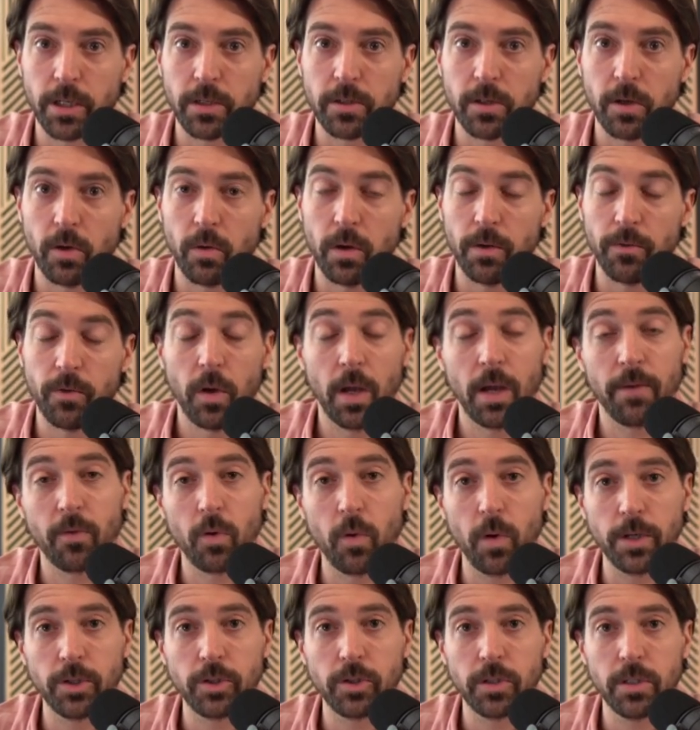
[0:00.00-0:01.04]
So if you have
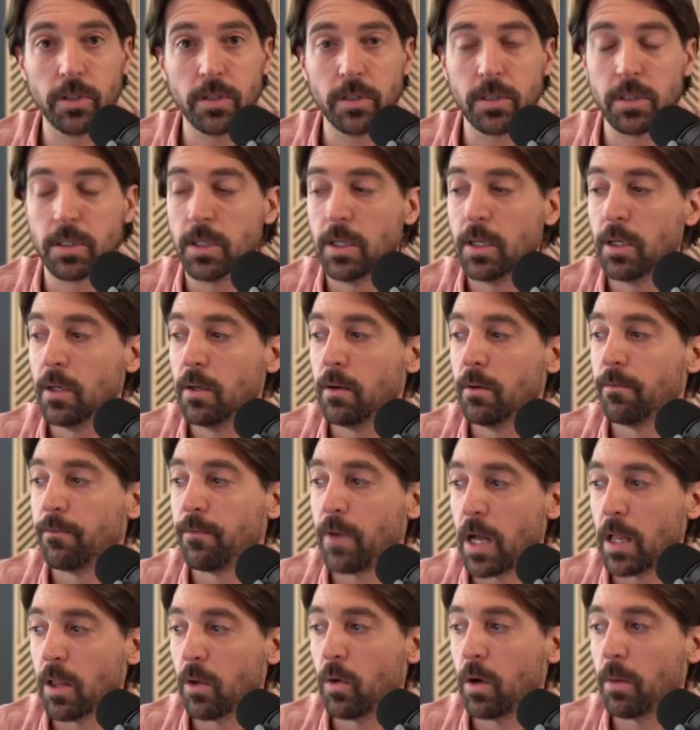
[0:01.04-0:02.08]
questions,
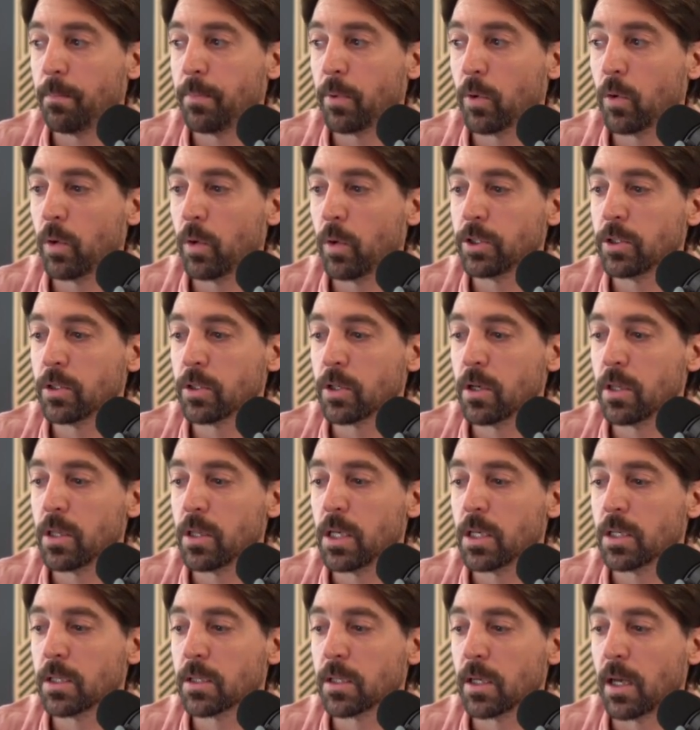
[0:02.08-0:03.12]
follow-up questions on
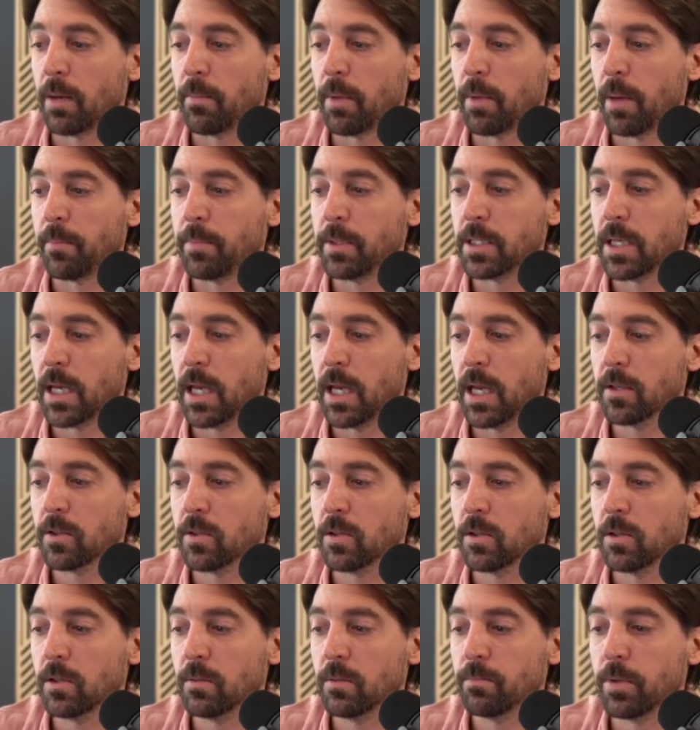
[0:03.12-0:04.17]
this, I'm happy to
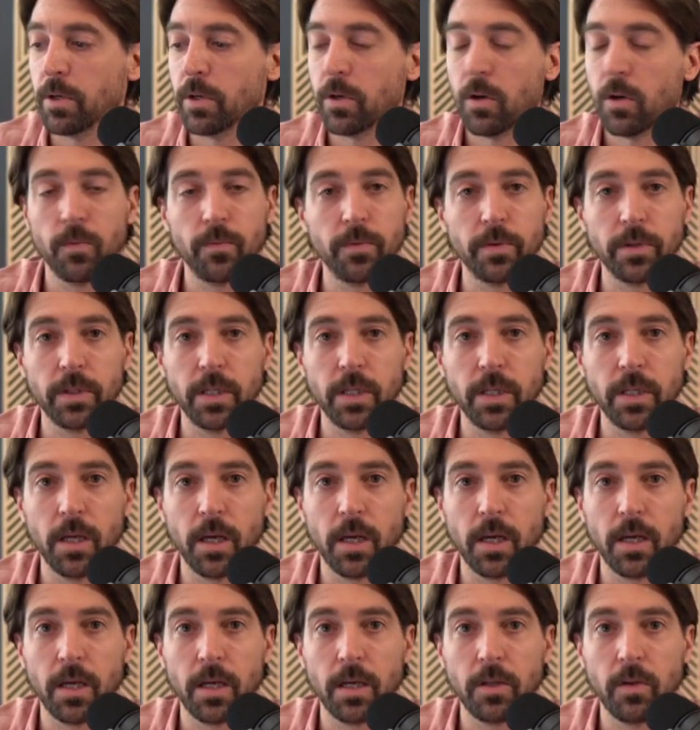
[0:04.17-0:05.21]
answer, but hopefully
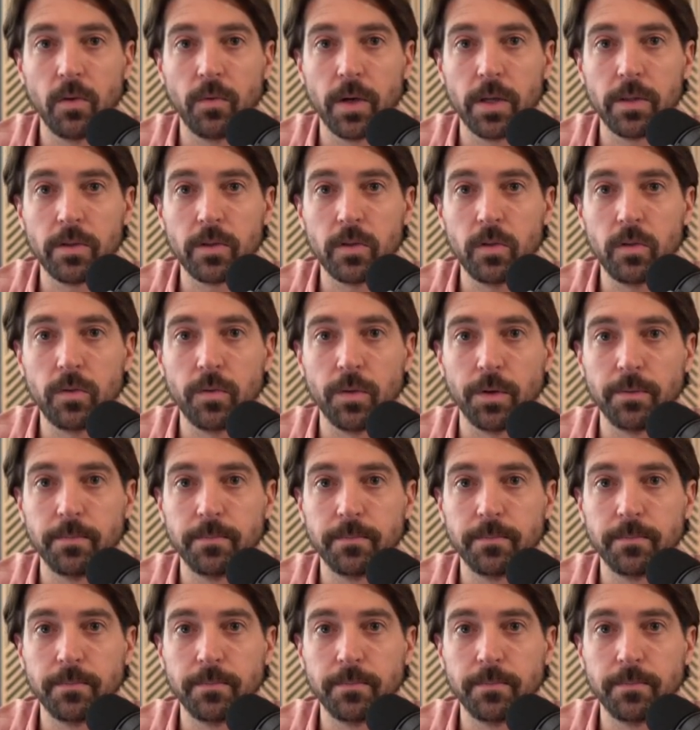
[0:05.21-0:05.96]
you found this useful.